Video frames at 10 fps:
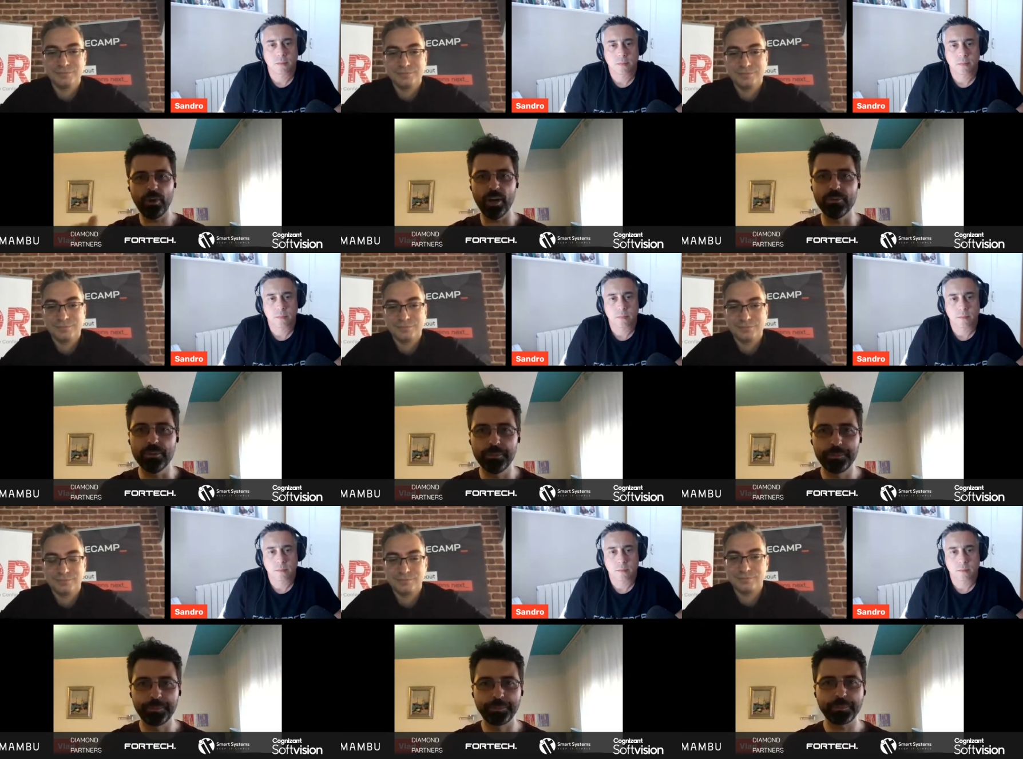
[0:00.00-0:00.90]
Speaker 1: five.
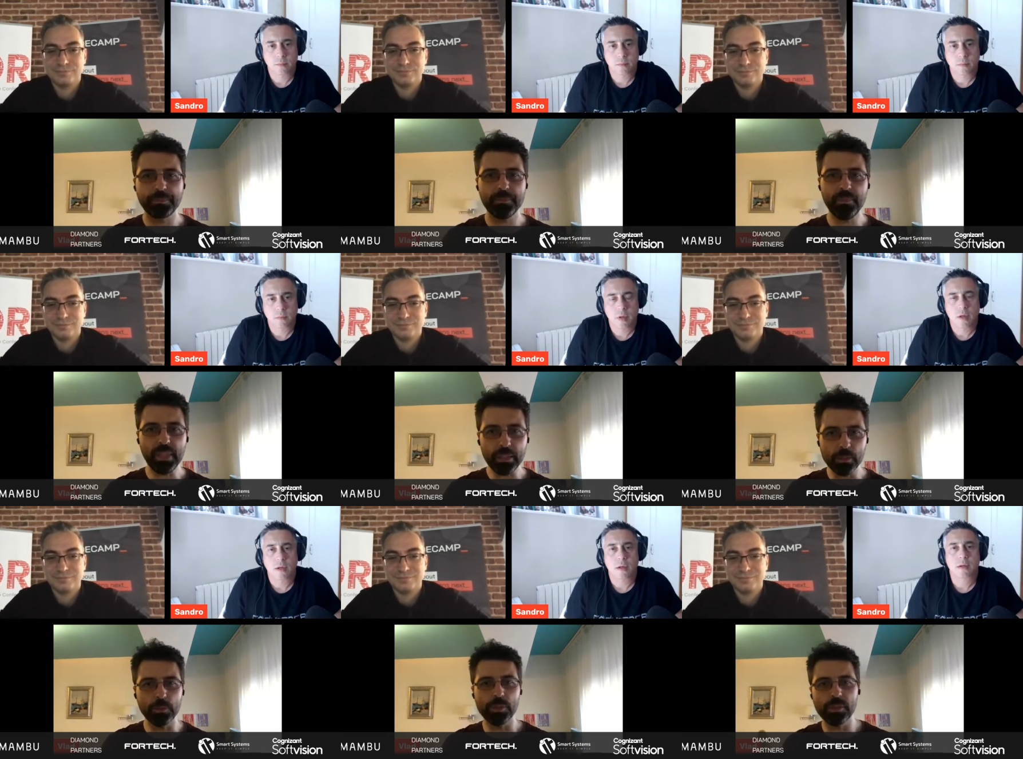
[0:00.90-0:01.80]

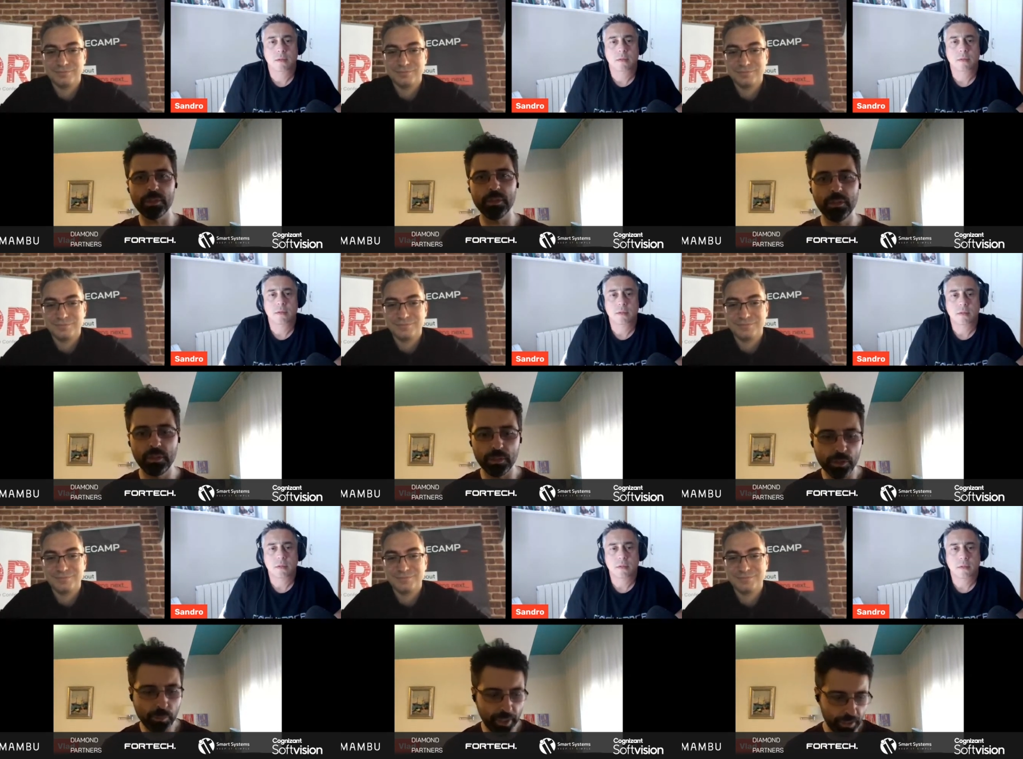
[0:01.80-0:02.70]
So just uh,
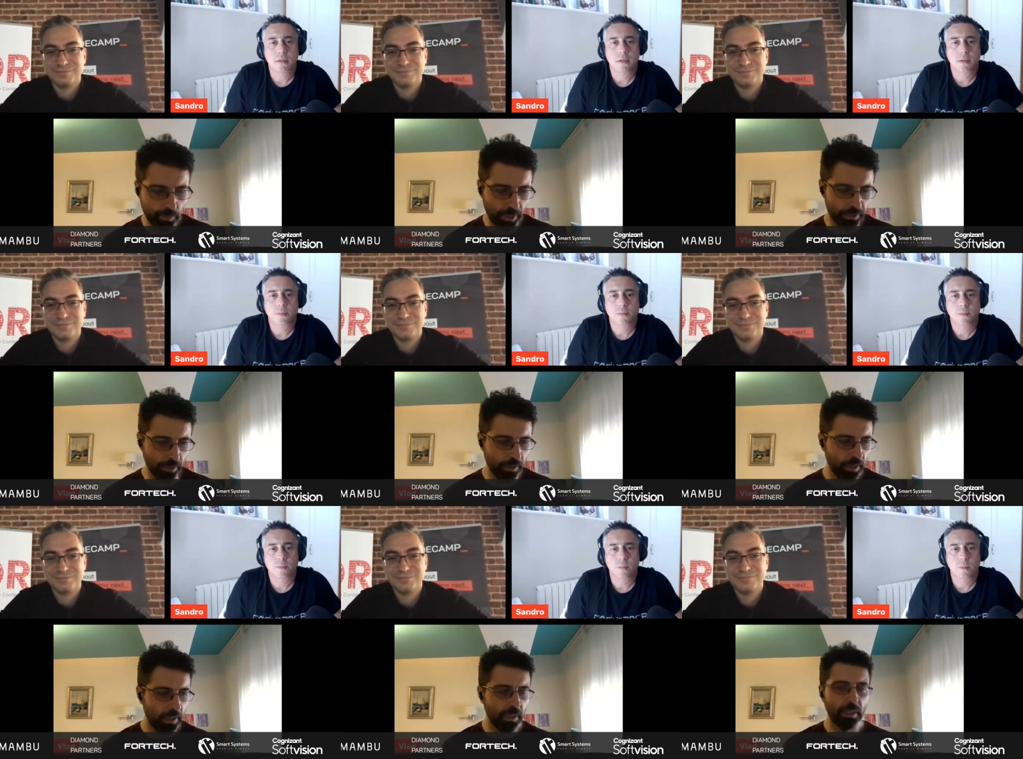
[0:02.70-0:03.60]
just make it better,
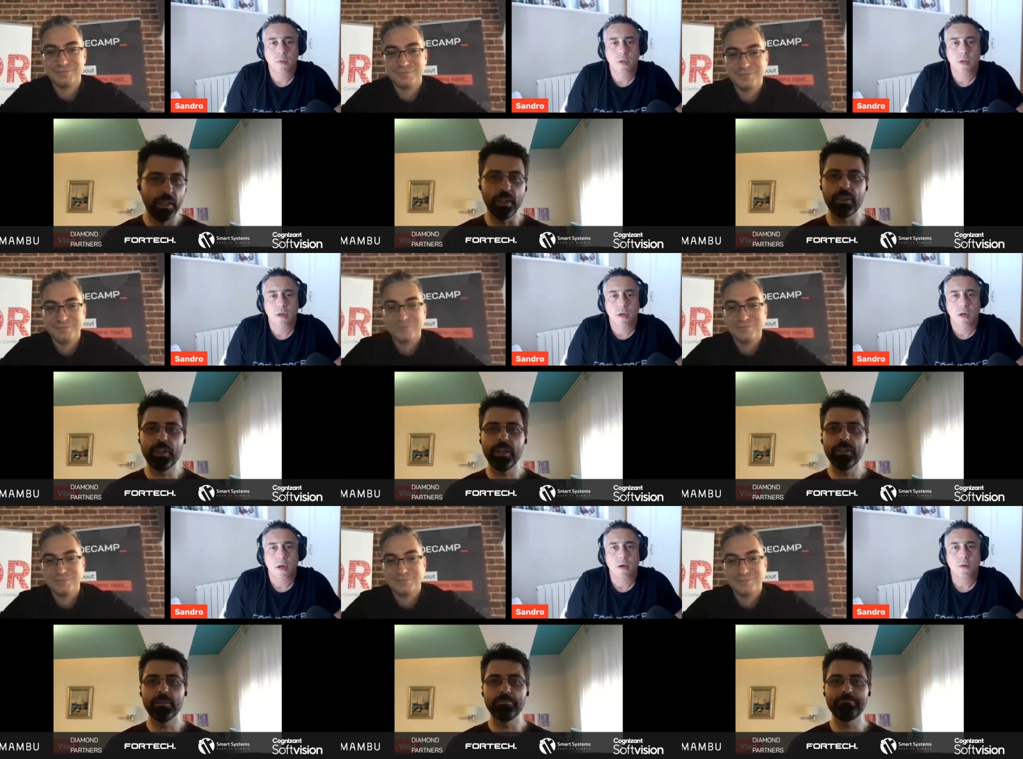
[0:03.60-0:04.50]
and then
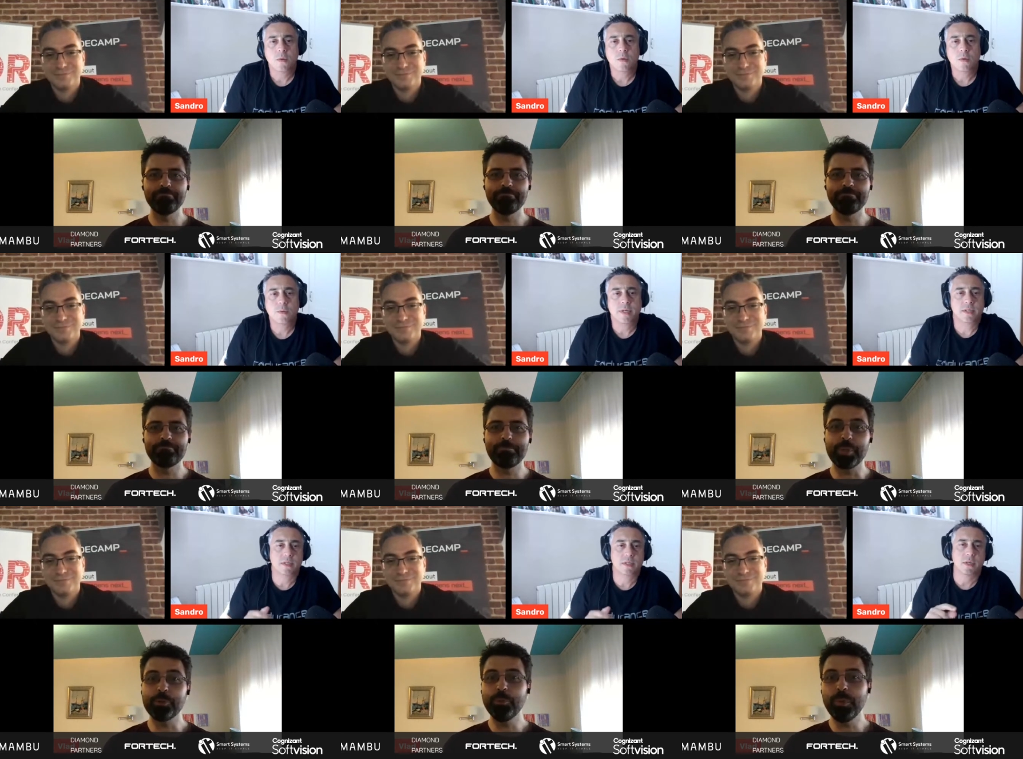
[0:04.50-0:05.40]
Speaker 2: oh,
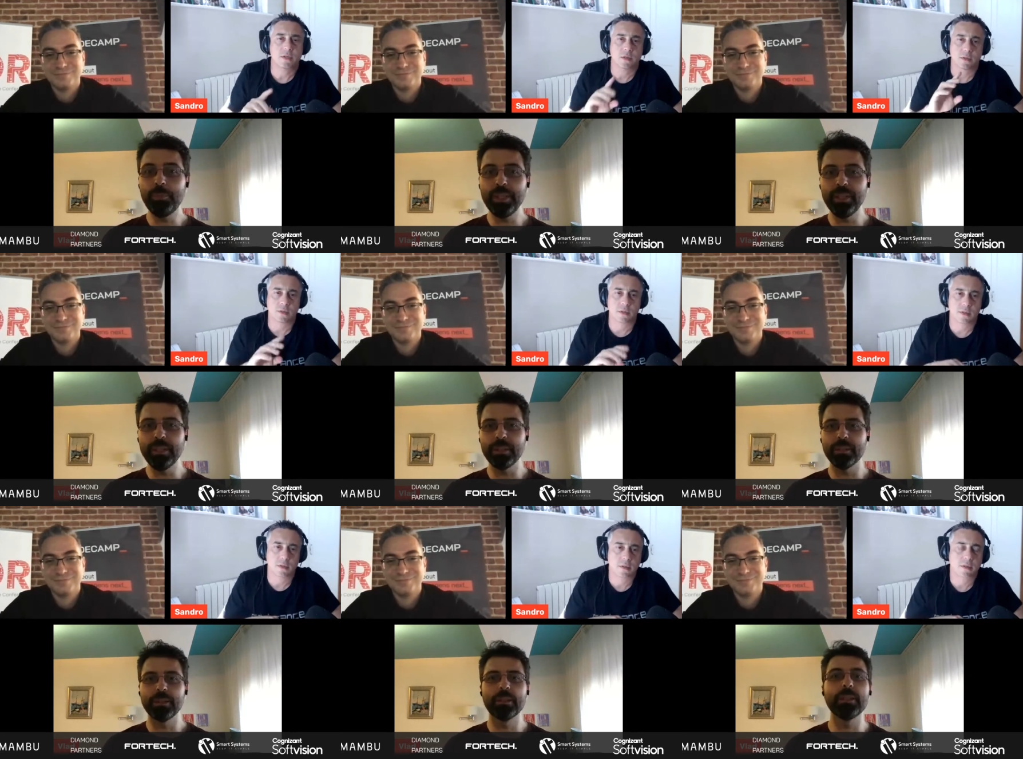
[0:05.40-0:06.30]
Speaker 1: presumably, so,
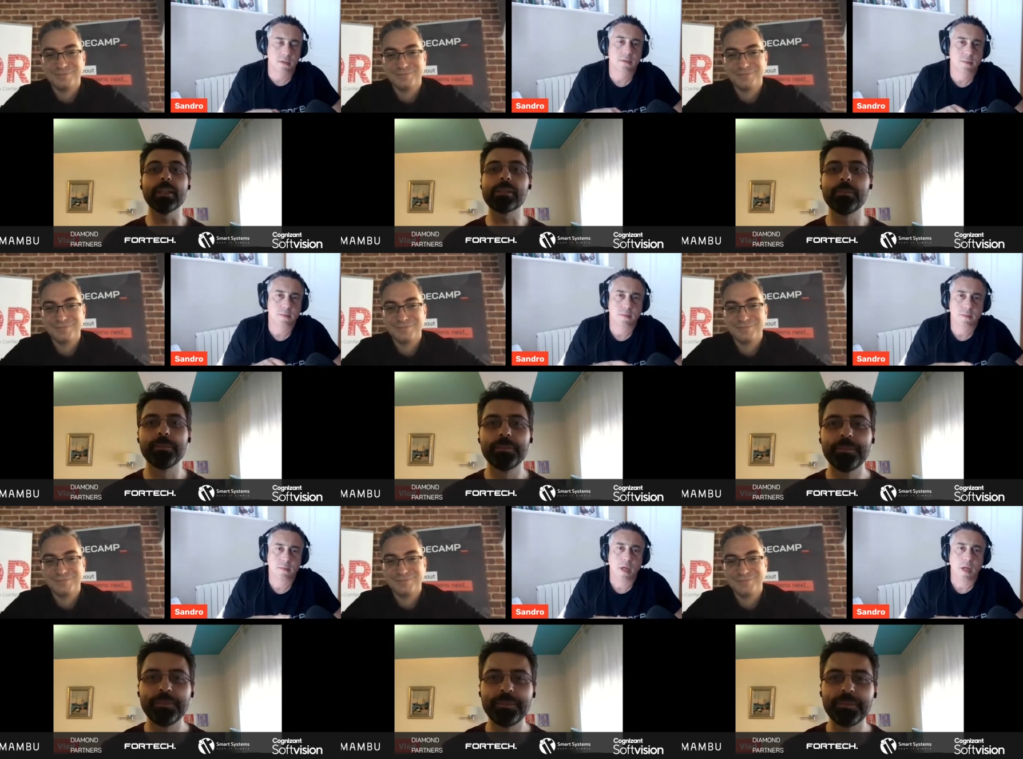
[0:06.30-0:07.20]
Speaker 2: uh-huh. yes.
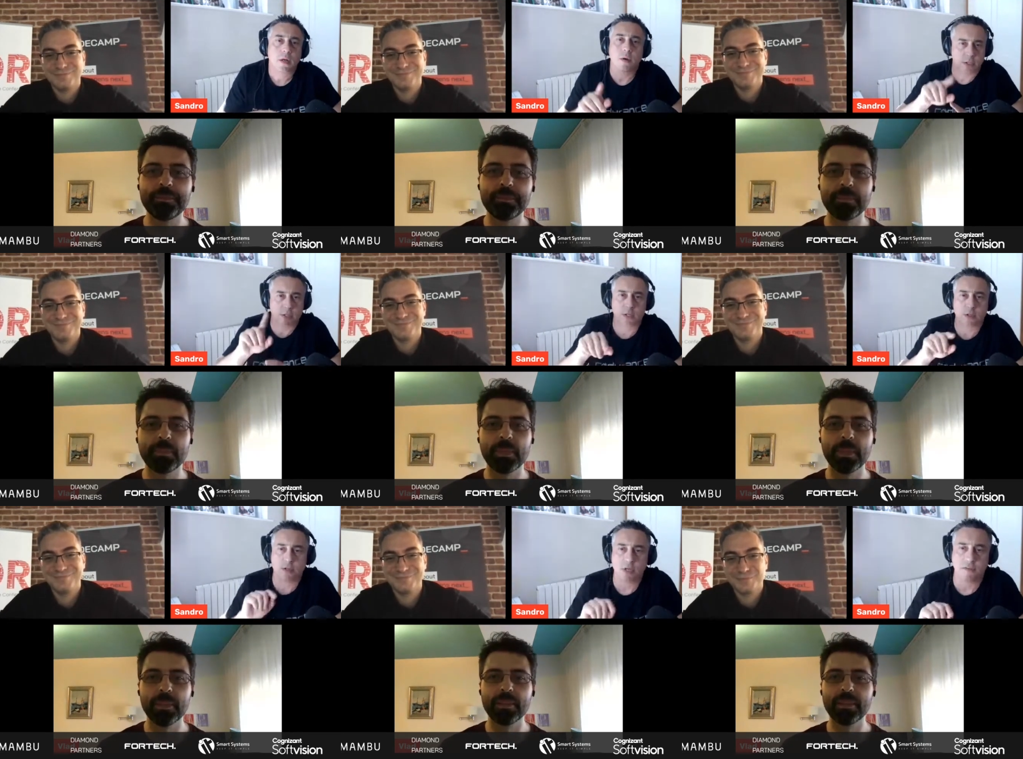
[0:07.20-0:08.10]
No, just just
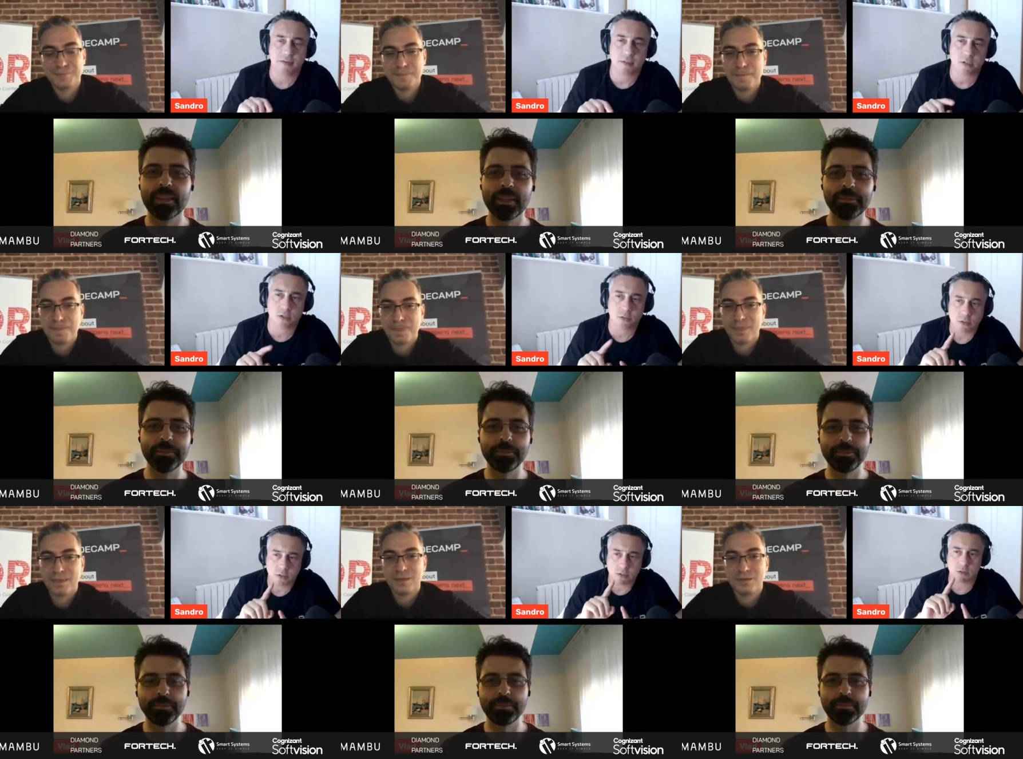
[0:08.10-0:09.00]
to see if I understood.
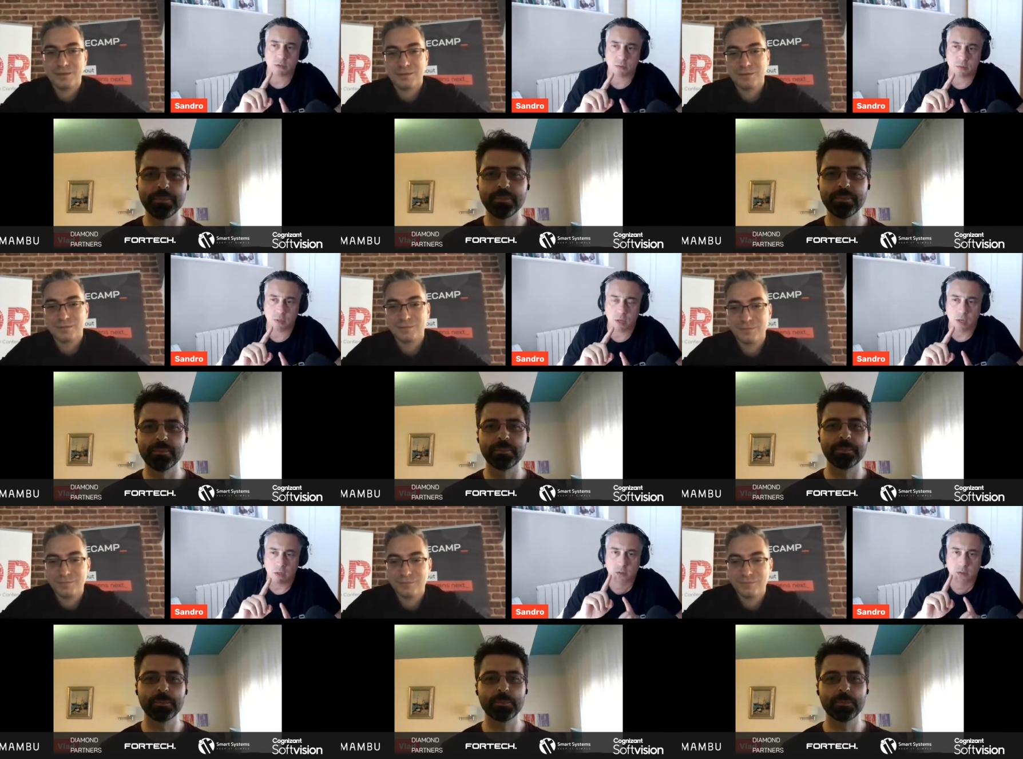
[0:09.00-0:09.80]
So so